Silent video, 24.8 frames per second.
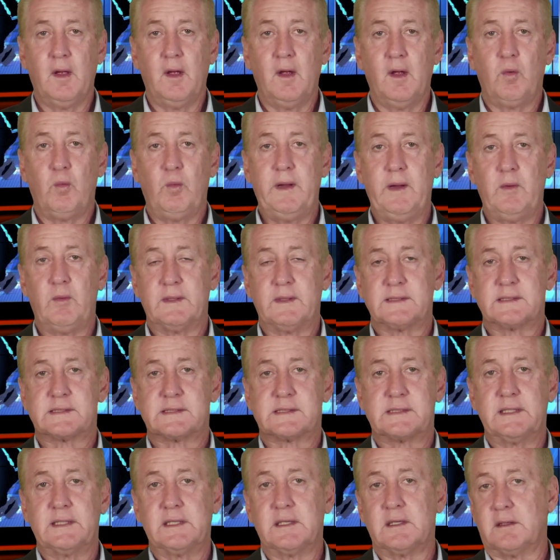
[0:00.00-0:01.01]
we would
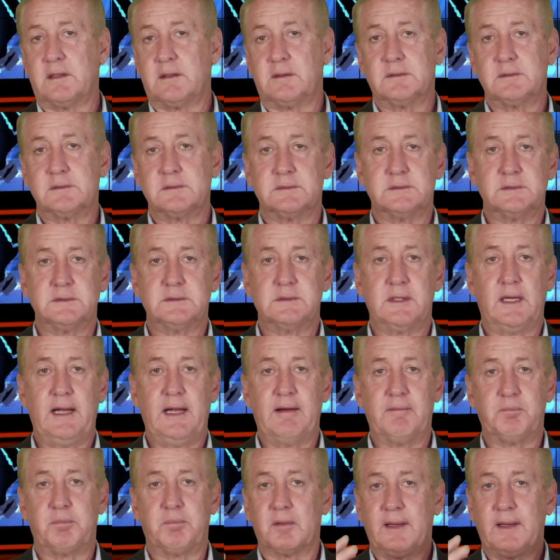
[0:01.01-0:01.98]
still have